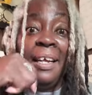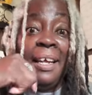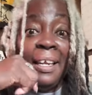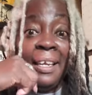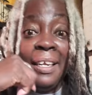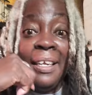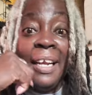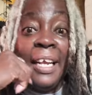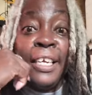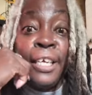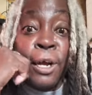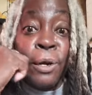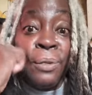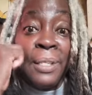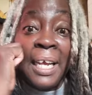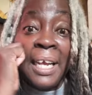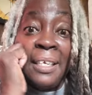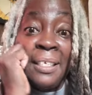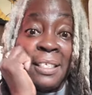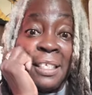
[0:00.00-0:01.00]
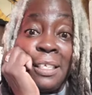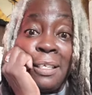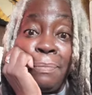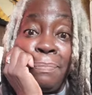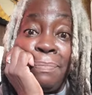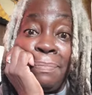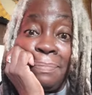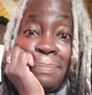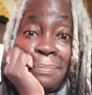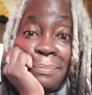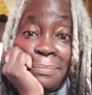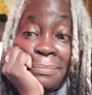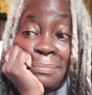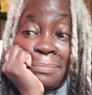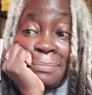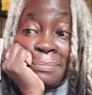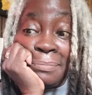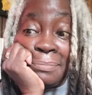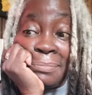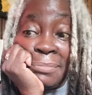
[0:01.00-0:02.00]
And then they go that deep,
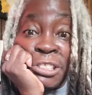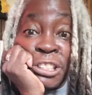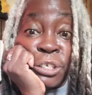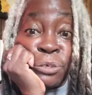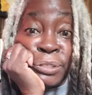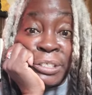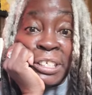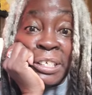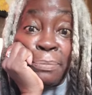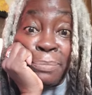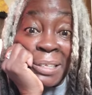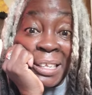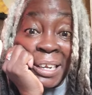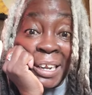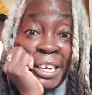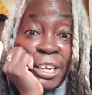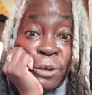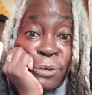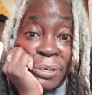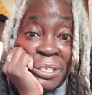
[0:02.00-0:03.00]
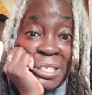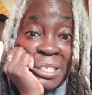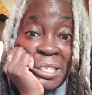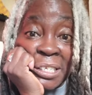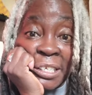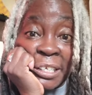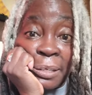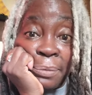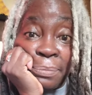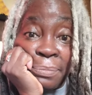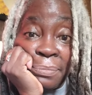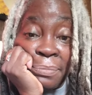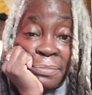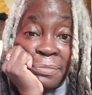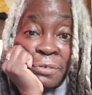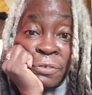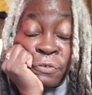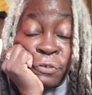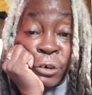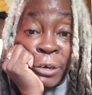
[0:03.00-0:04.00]
so deep that they go to sleep
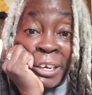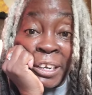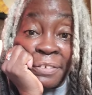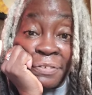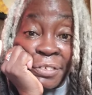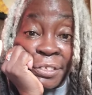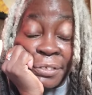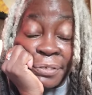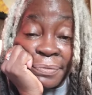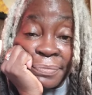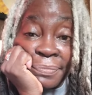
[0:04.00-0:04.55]
forever.